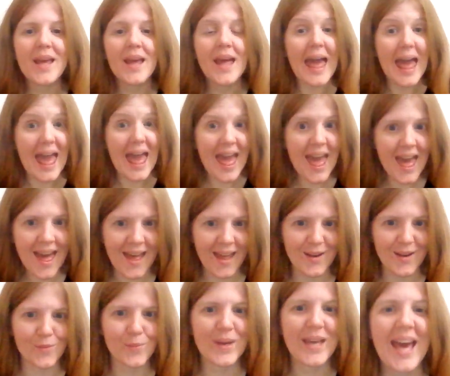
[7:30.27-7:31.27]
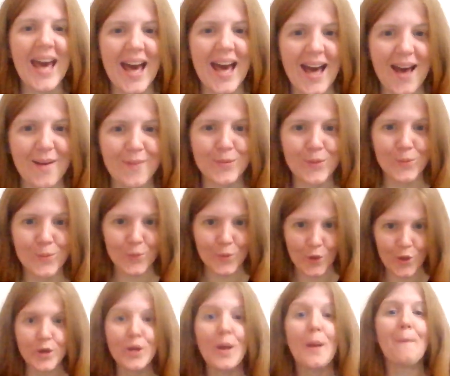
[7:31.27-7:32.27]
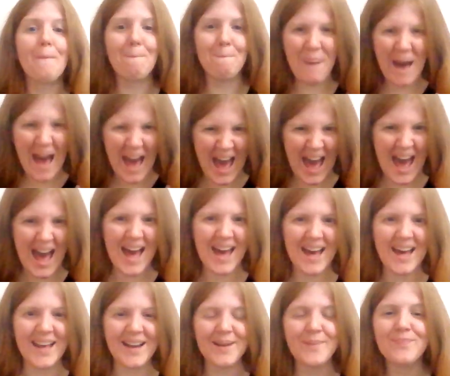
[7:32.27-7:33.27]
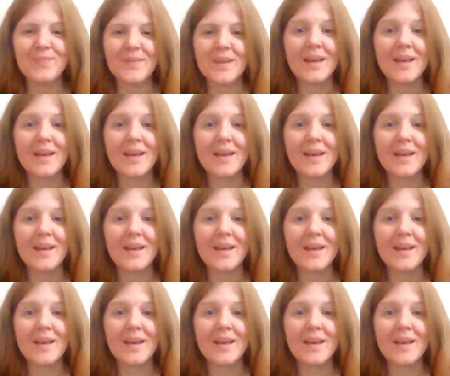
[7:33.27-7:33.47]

And we have the word bär.